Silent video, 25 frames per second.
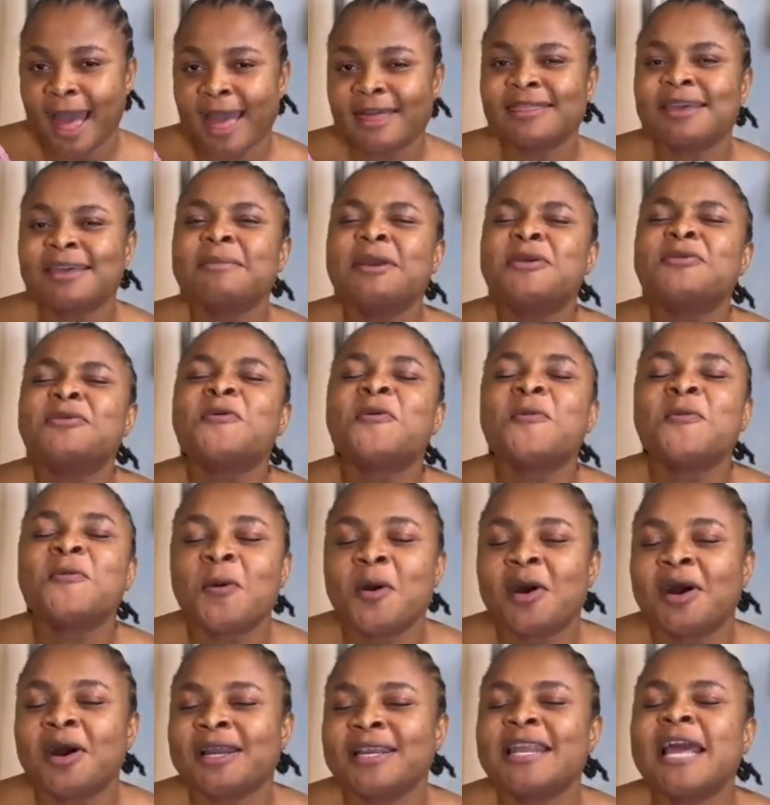I said, oh,
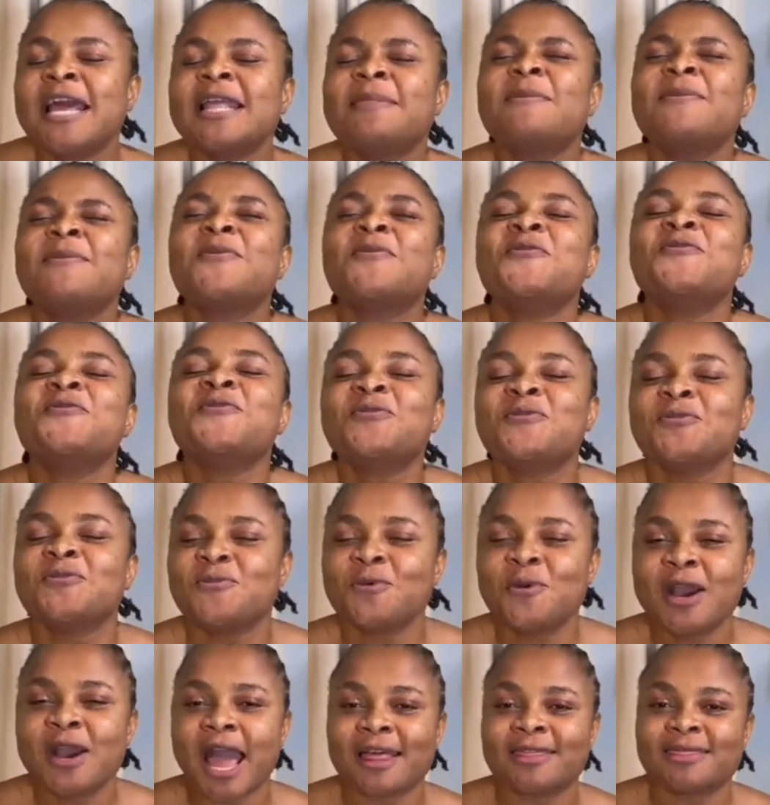don't worry, let me do
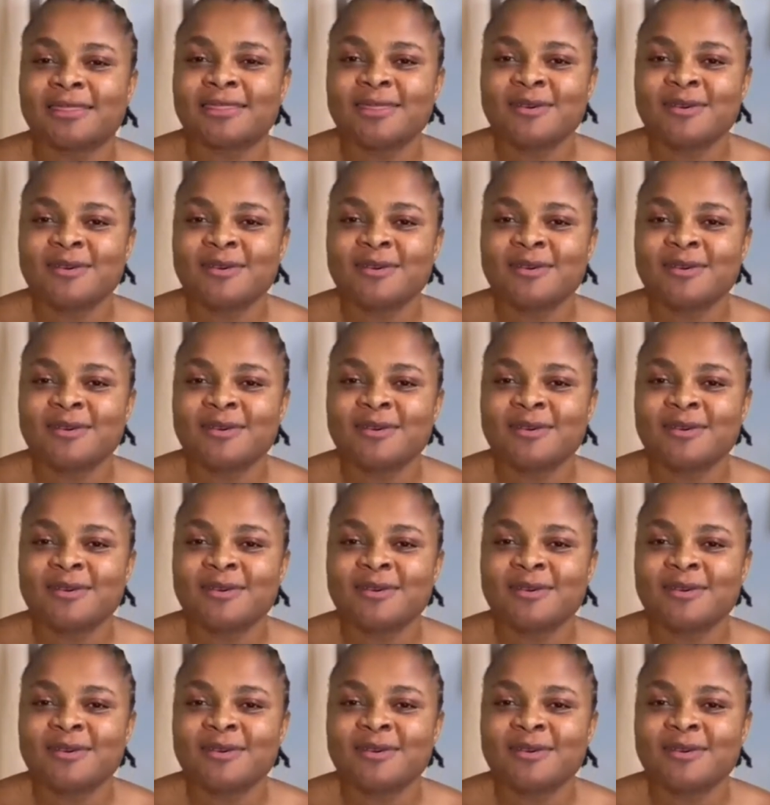tutorial.